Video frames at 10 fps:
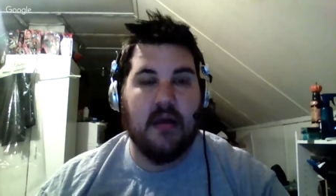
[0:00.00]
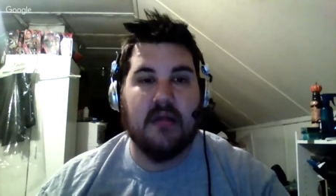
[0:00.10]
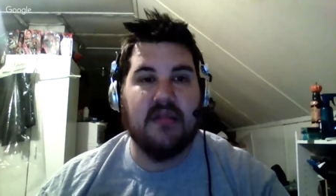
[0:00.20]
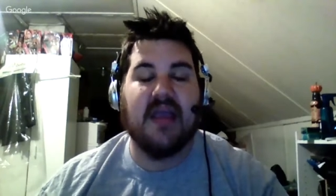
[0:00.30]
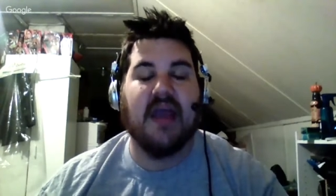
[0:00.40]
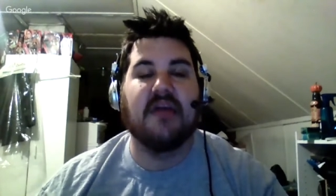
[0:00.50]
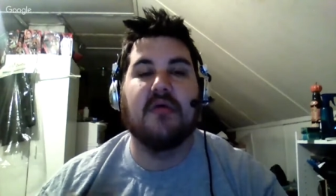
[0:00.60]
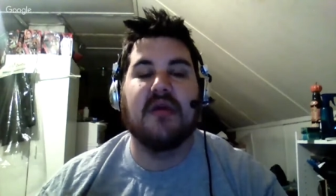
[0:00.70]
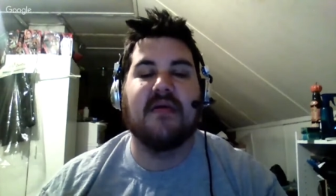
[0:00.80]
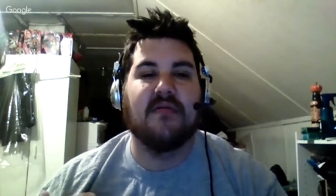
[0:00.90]
like I don't
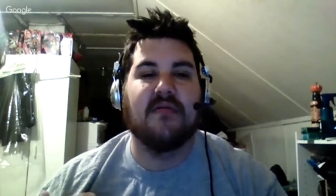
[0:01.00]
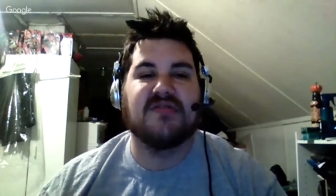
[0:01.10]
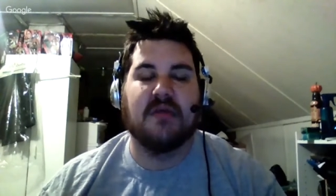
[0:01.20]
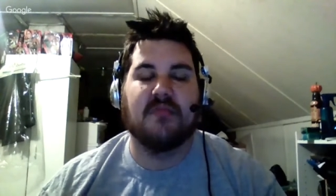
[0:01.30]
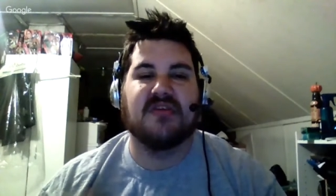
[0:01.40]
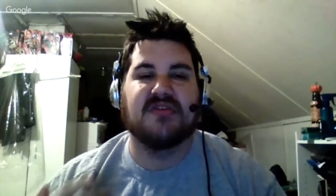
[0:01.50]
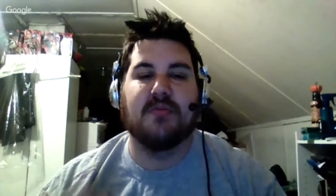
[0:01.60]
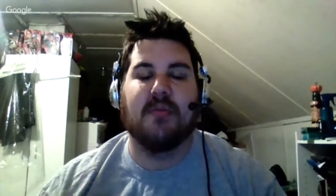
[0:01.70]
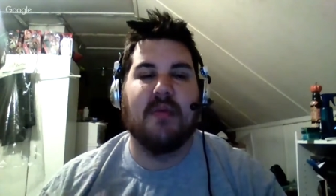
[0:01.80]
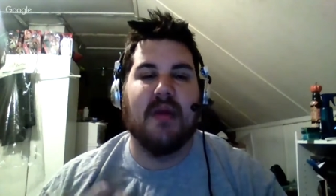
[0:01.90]
need to understand what the
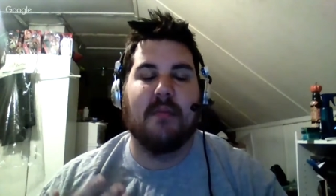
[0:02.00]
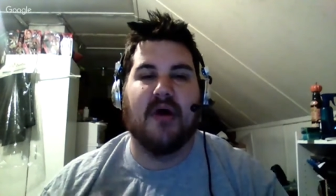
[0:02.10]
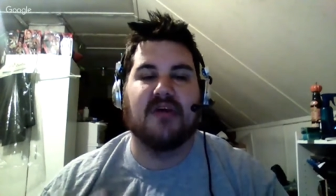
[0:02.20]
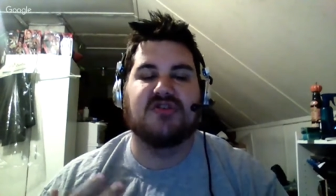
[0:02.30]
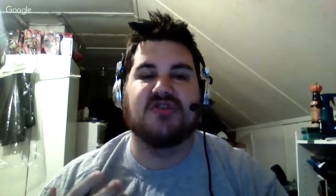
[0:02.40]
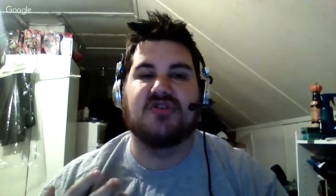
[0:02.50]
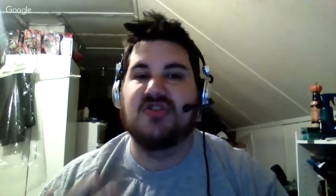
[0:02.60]
Superman punch